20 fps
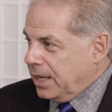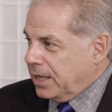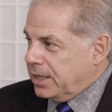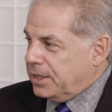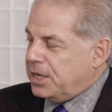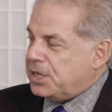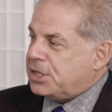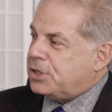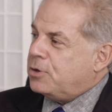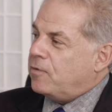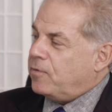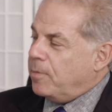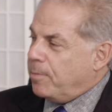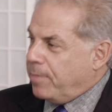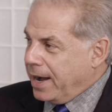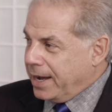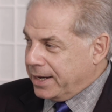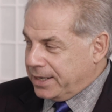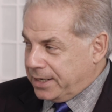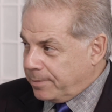Yes, you have a
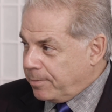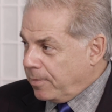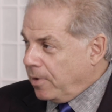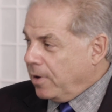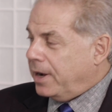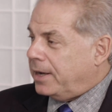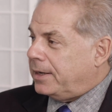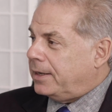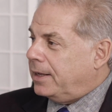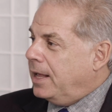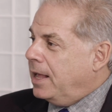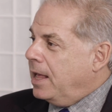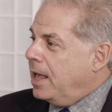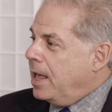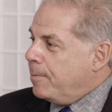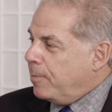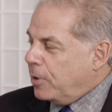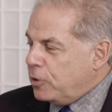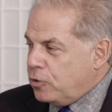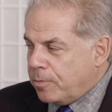body and a mind,
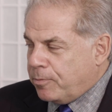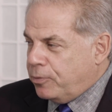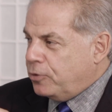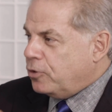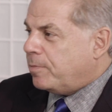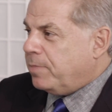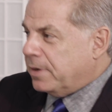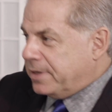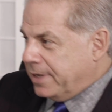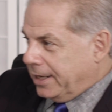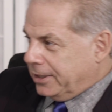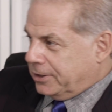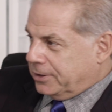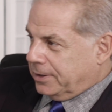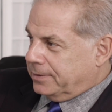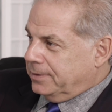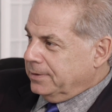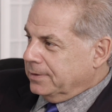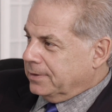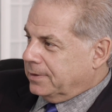but you're pure potential.
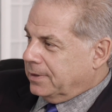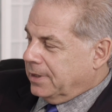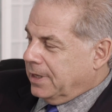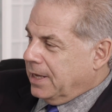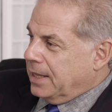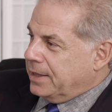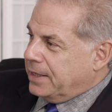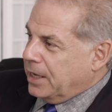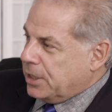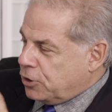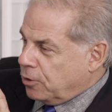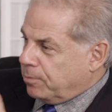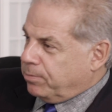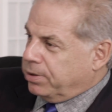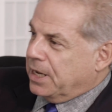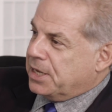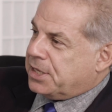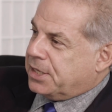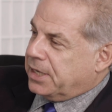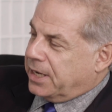That's your
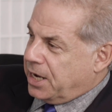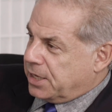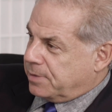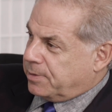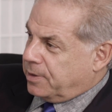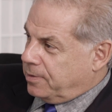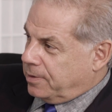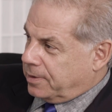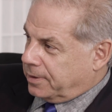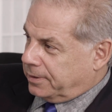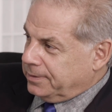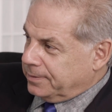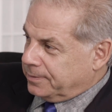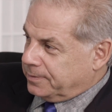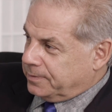place in the cosmic order.